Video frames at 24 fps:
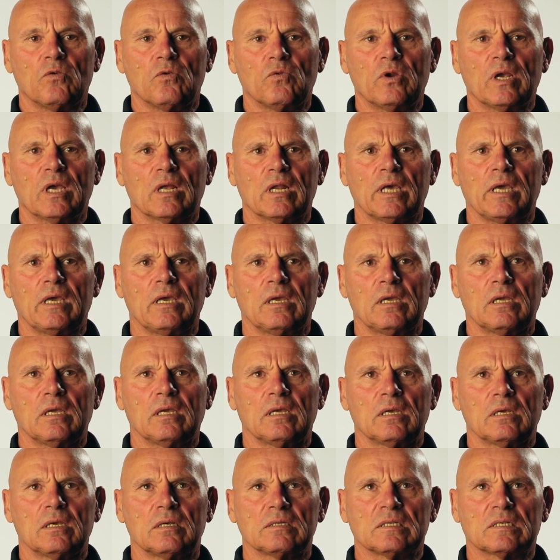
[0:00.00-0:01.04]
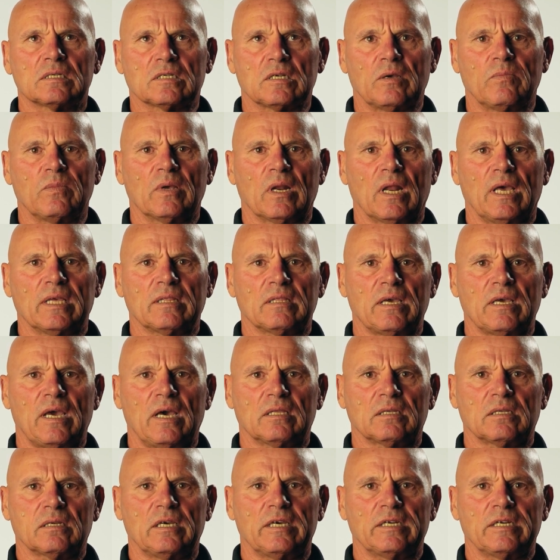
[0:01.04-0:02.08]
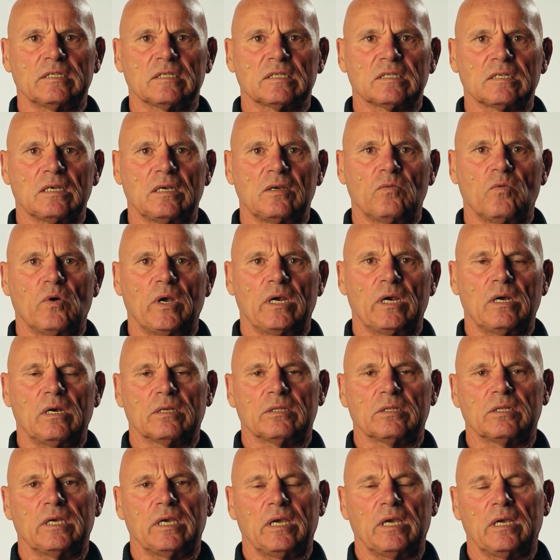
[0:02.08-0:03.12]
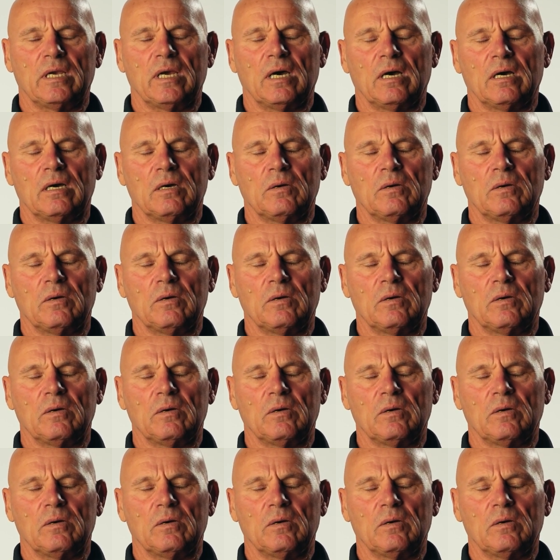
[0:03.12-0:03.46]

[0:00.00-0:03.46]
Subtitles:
really stimulate the athlete and see where the